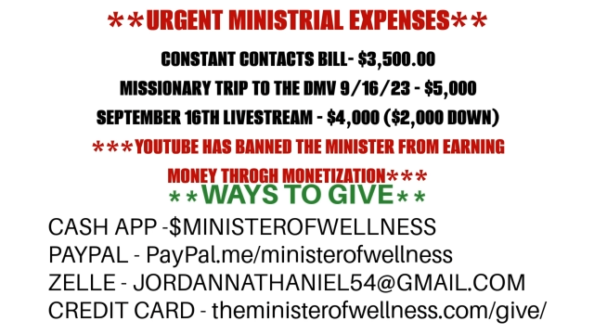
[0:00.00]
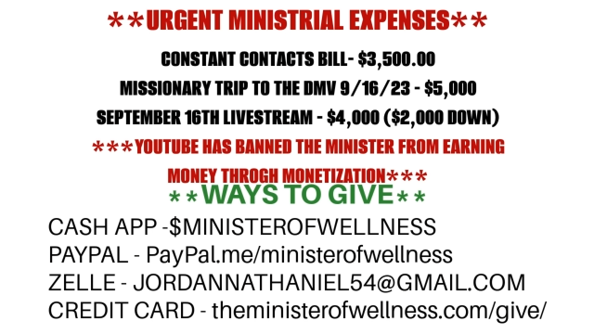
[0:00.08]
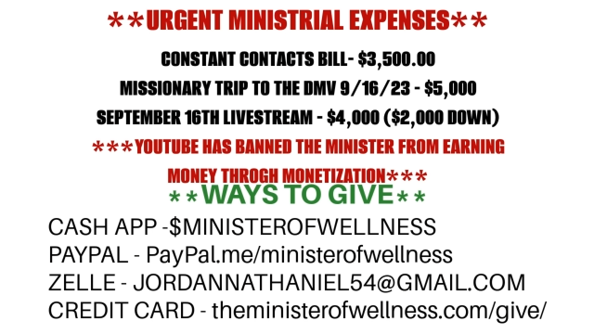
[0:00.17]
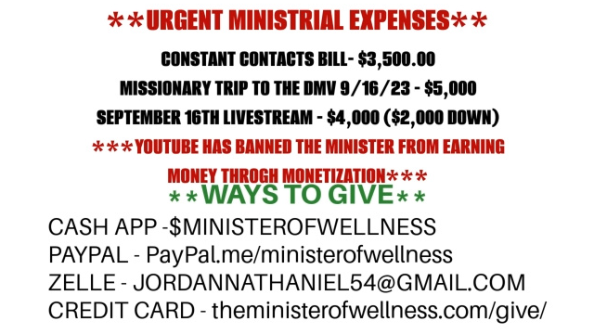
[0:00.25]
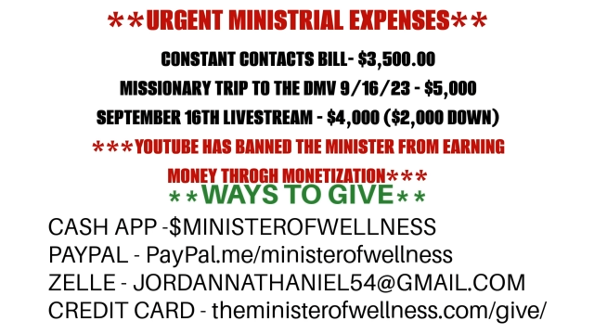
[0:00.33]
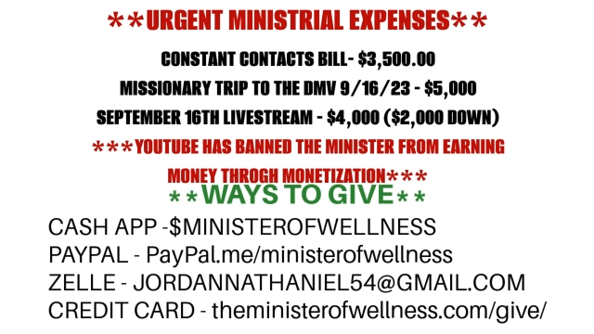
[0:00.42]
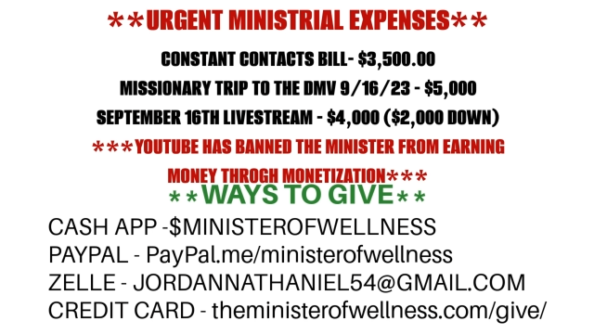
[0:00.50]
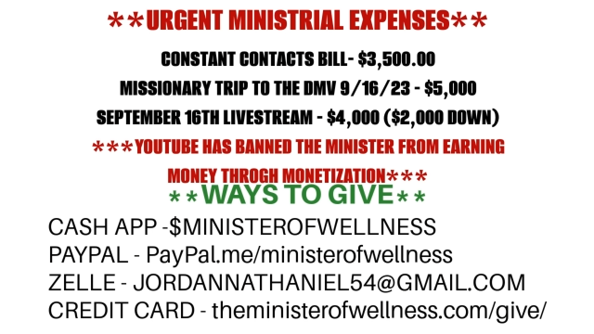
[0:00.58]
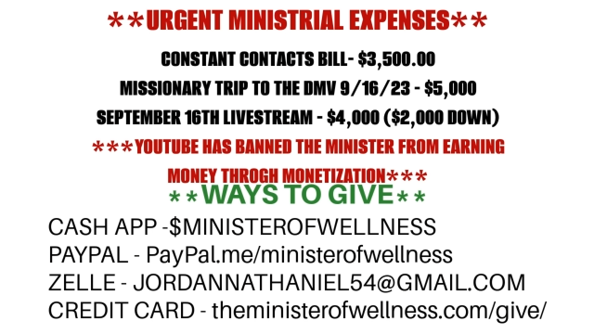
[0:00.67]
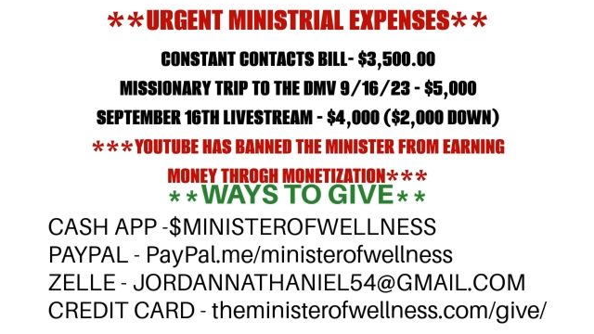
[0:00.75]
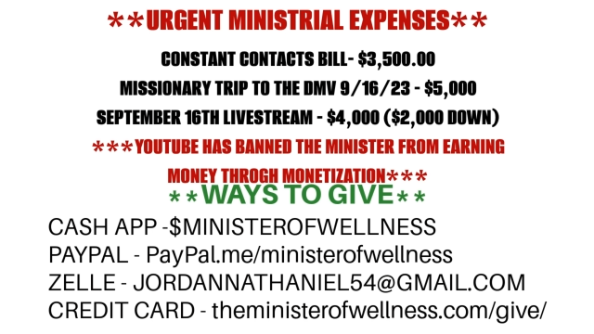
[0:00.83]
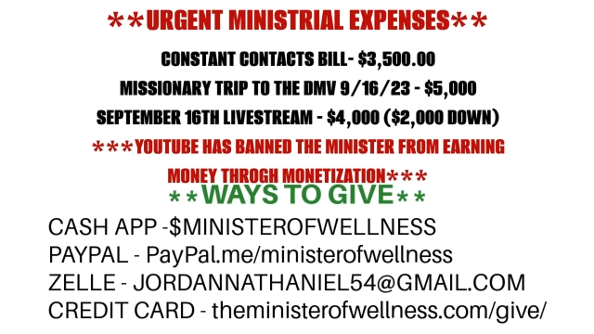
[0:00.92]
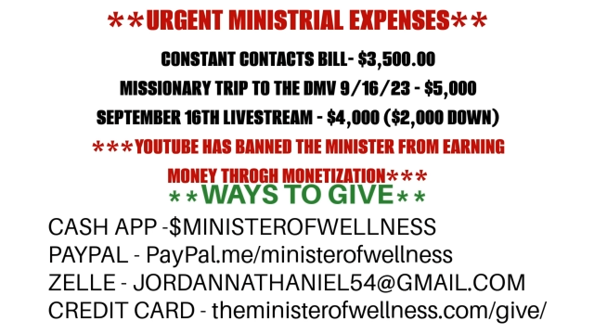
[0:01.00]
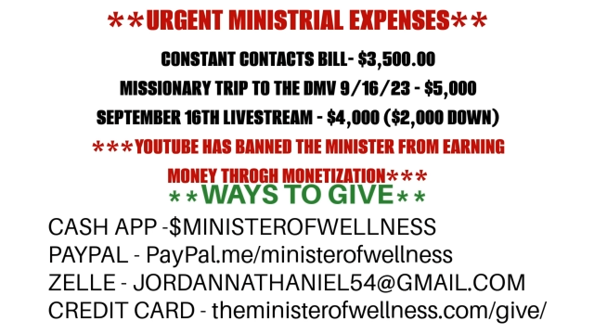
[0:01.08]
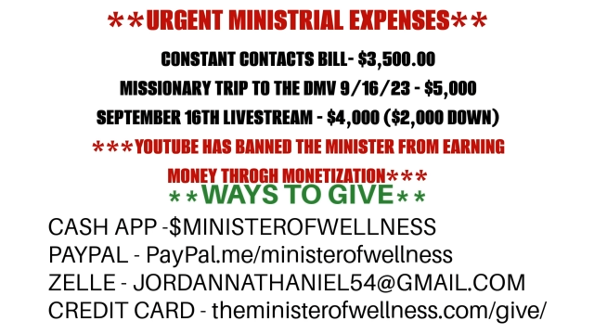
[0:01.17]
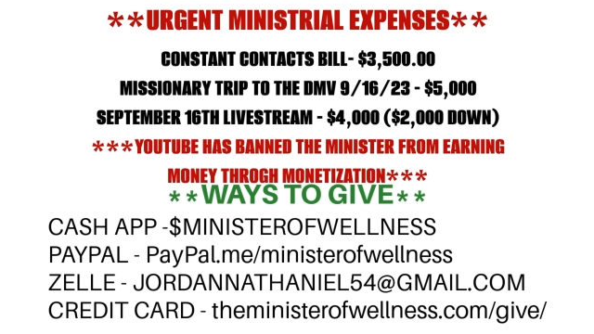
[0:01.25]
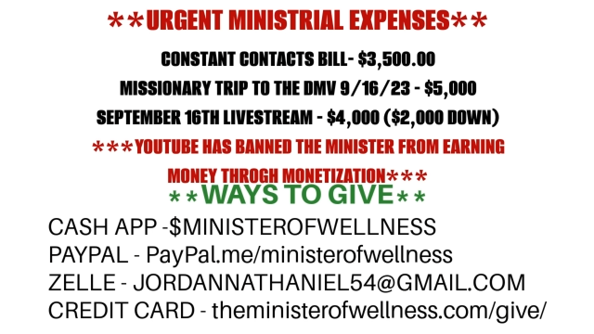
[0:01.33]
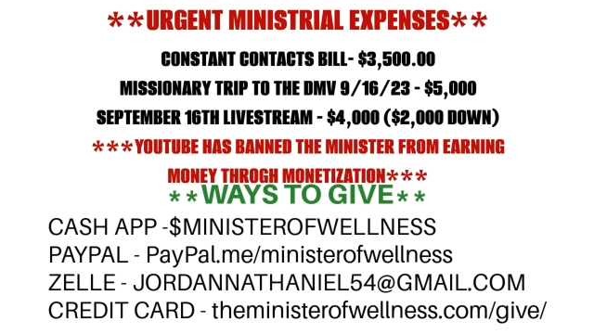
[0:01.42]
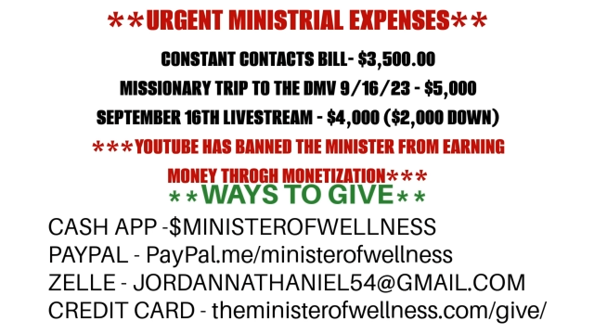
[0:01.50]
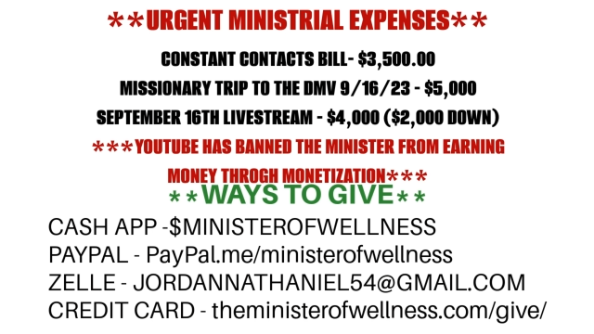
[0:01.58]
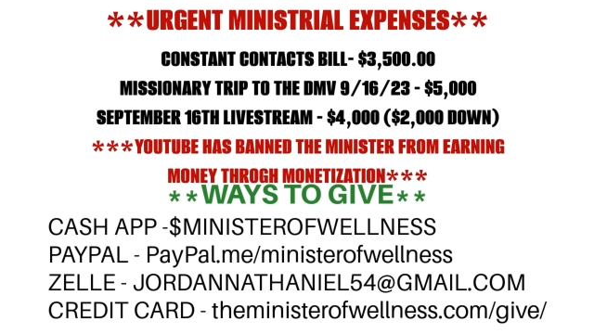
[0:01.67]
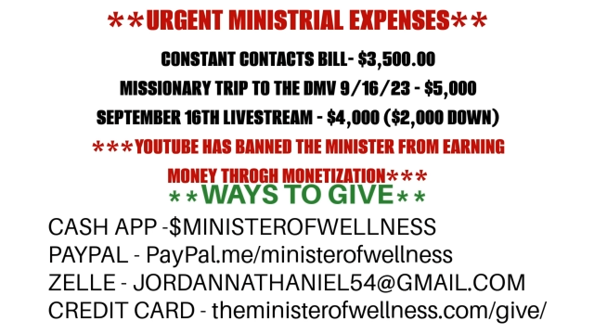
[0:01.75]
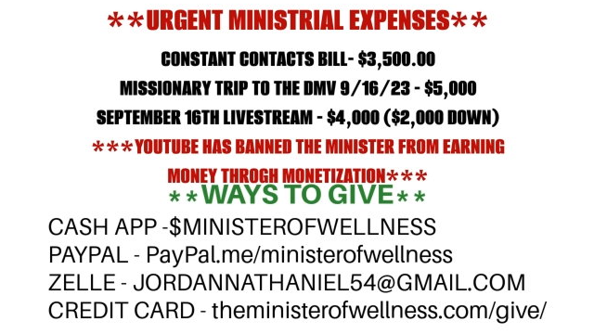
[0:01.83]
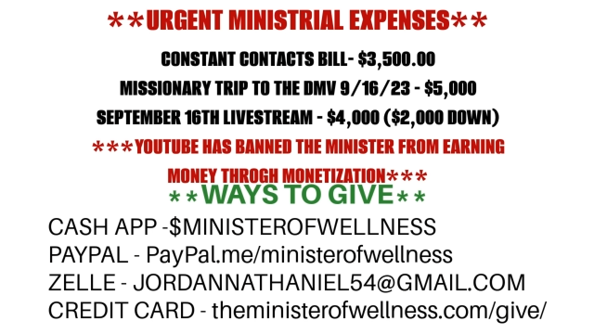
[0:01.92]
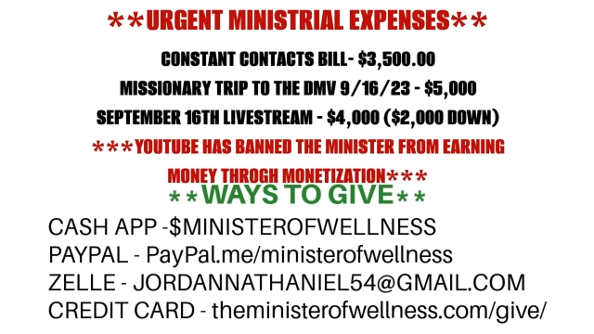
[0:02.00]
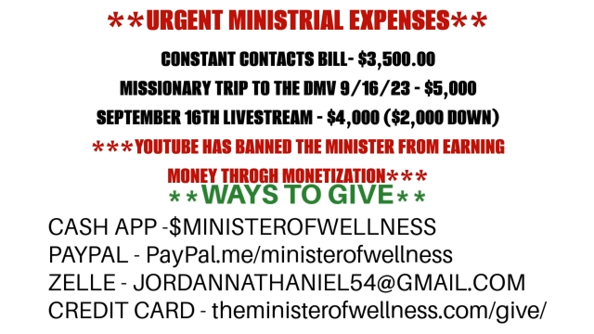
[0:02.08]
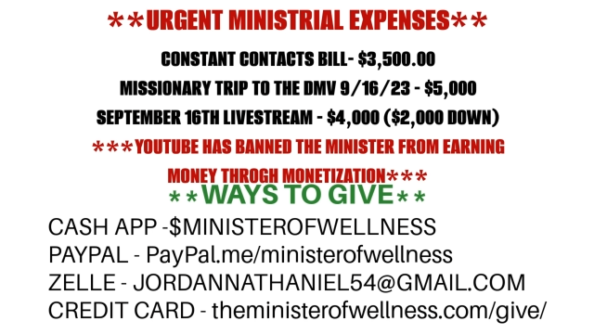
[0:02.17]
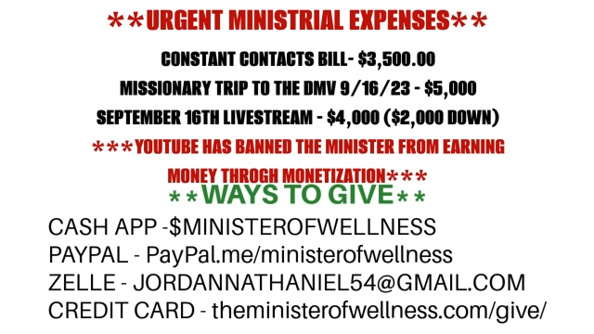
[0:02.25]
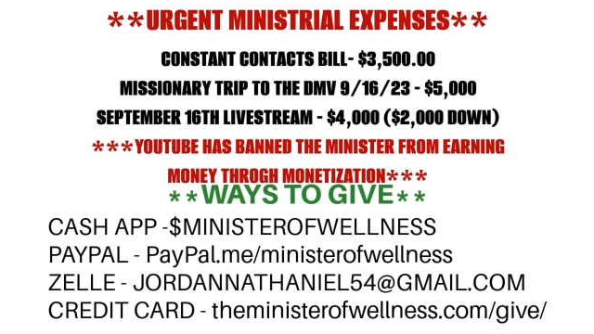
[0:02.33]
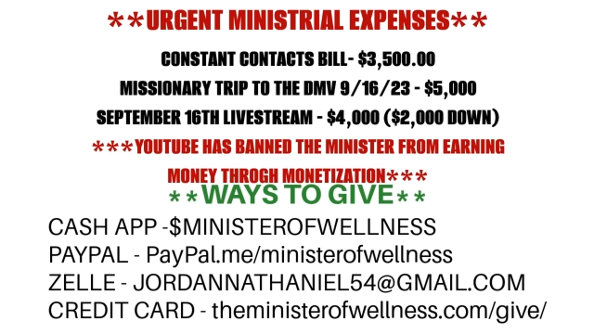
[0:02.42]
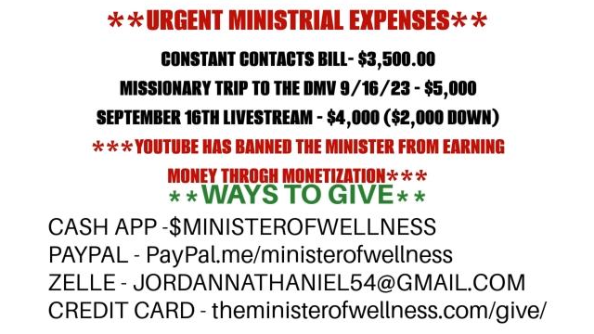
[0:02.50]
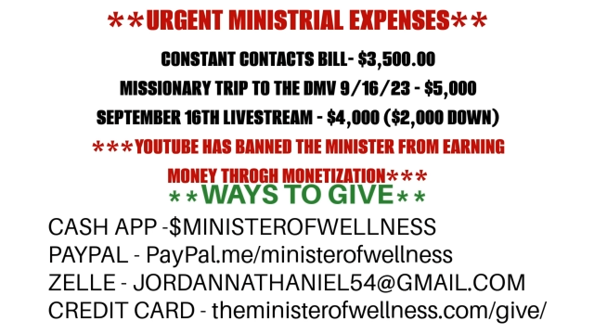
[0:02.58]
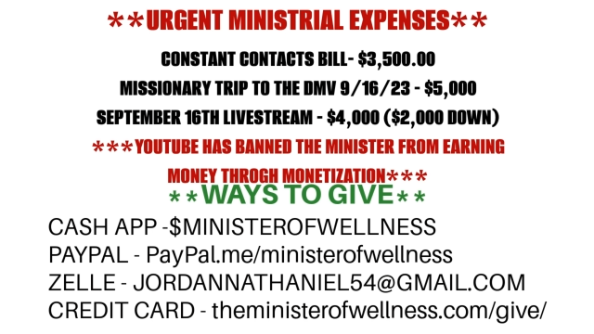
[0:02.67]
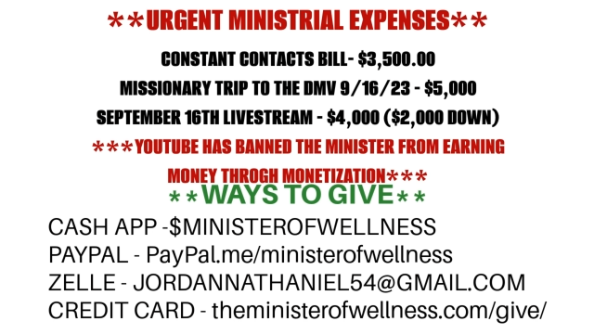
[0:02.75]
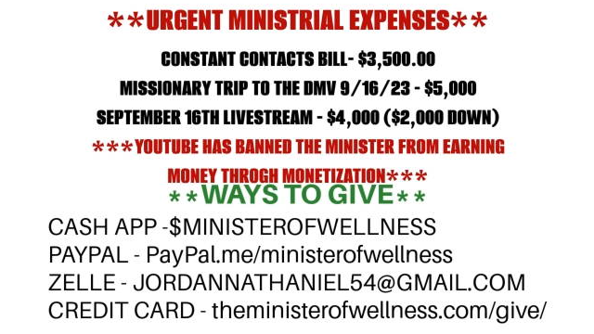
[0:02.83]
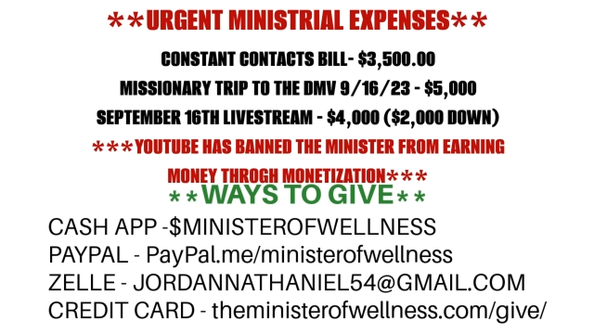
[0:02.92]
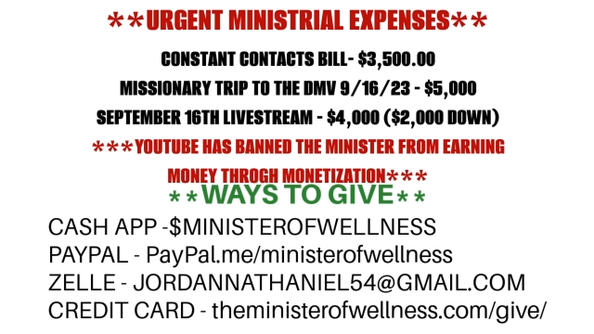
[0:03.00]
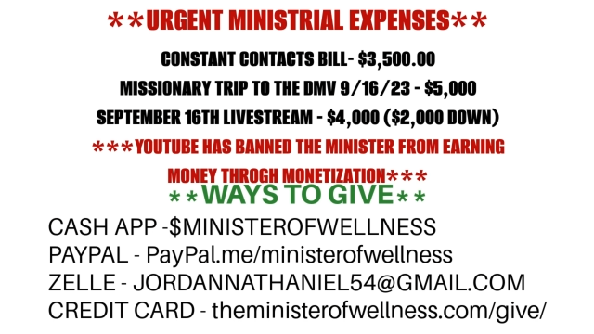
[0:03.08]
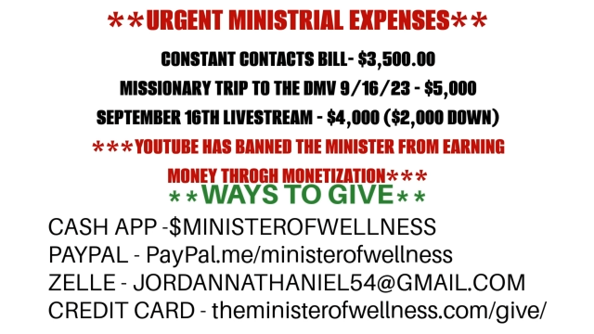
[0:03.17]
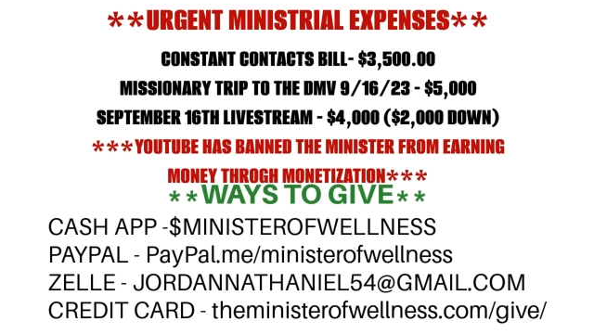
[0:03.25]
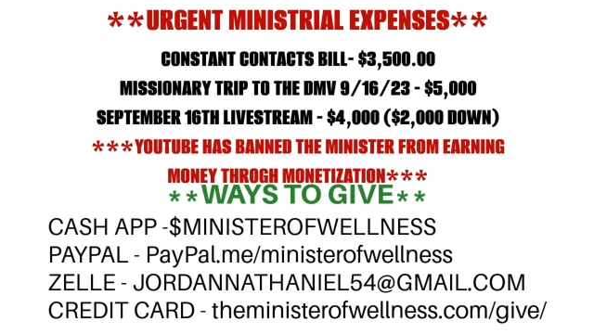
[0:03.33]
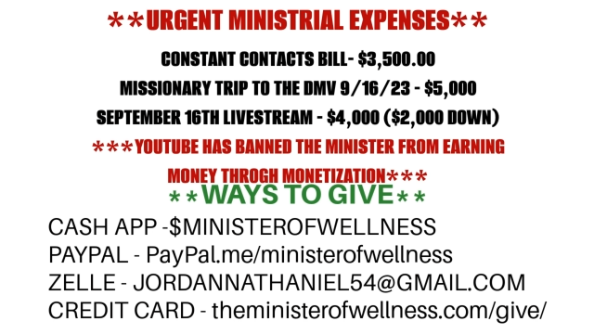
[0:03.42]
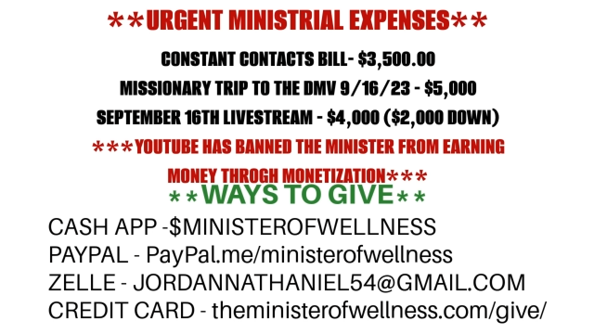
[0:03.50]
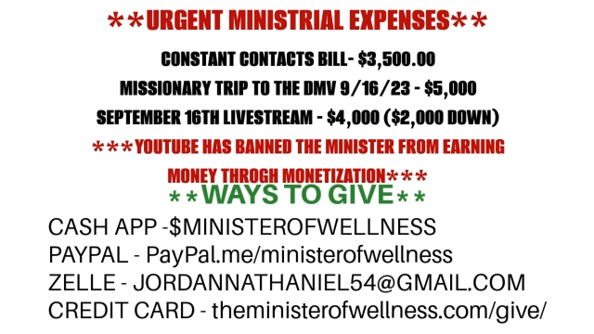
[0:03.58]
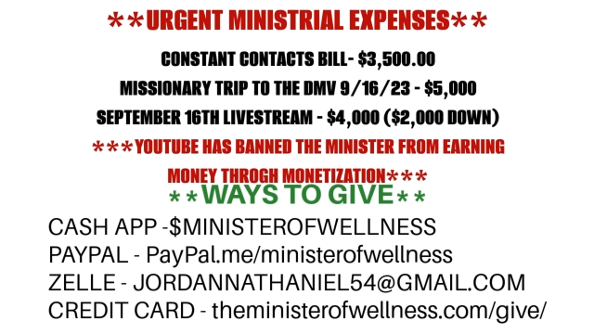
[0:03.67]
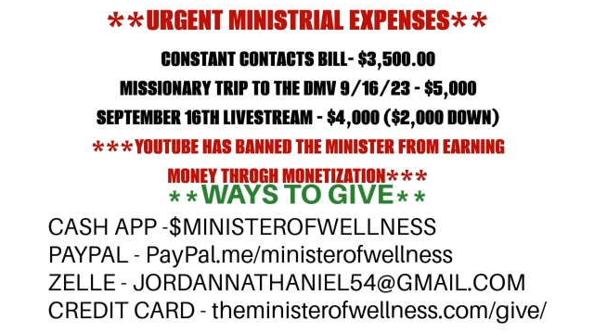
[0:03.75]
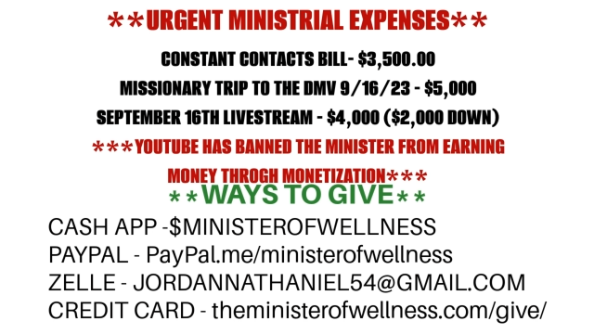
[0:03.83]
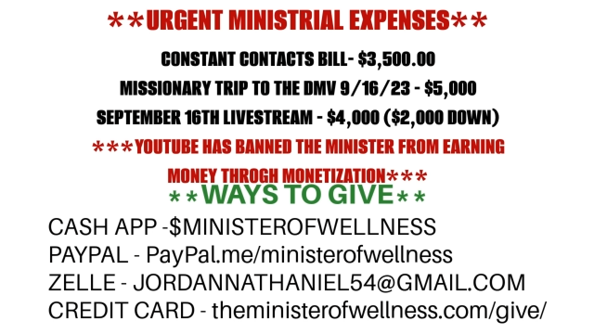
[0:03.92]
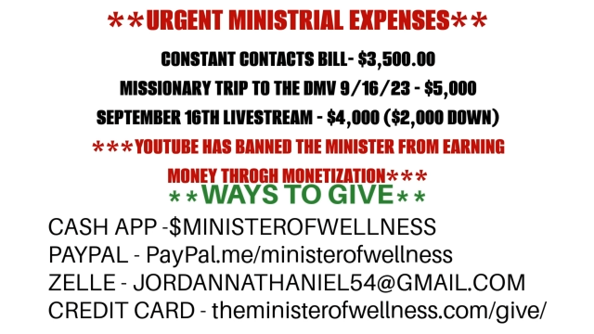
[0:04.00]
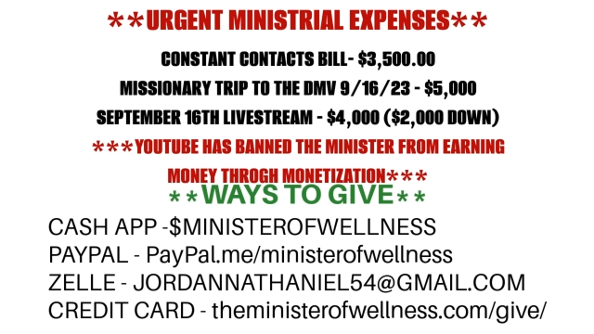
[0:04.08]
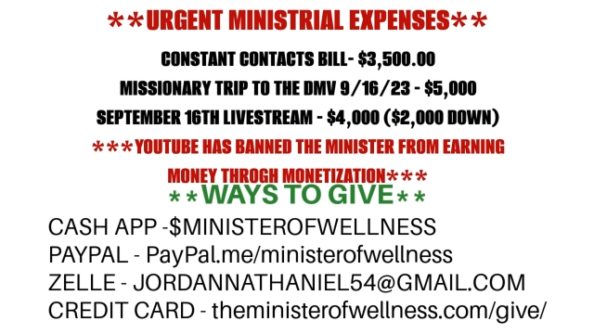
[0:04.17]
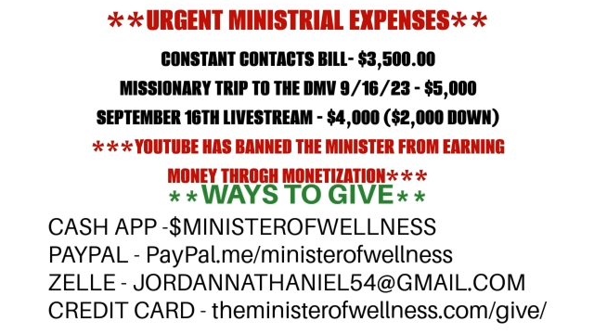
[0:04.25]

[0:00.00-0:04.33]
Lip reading: [unreadable: no face in view]